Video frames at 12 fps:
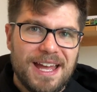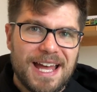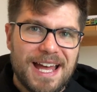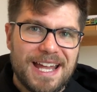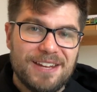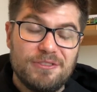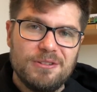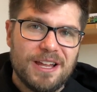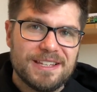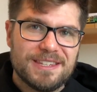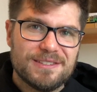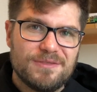And if you
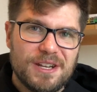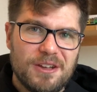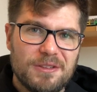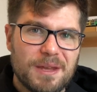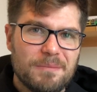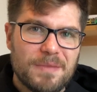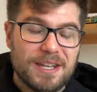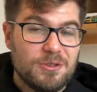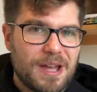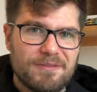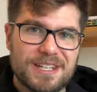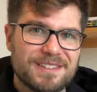like this video and you
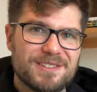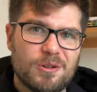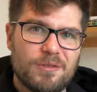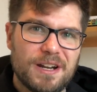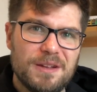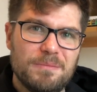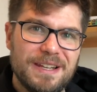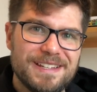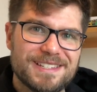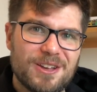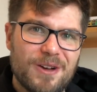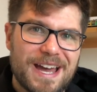haven't done so already,
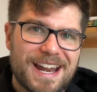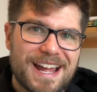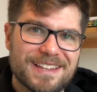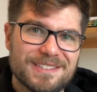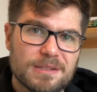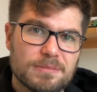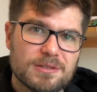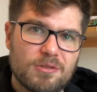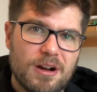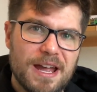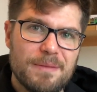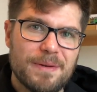please go ahead and
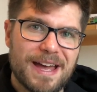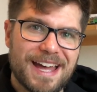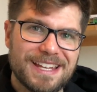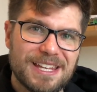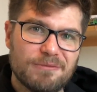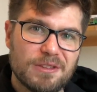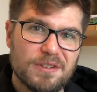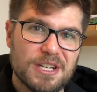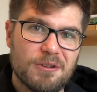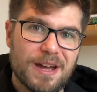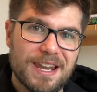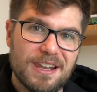subscribe and give the
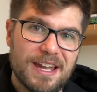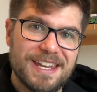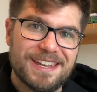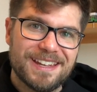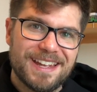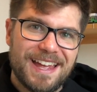video a like.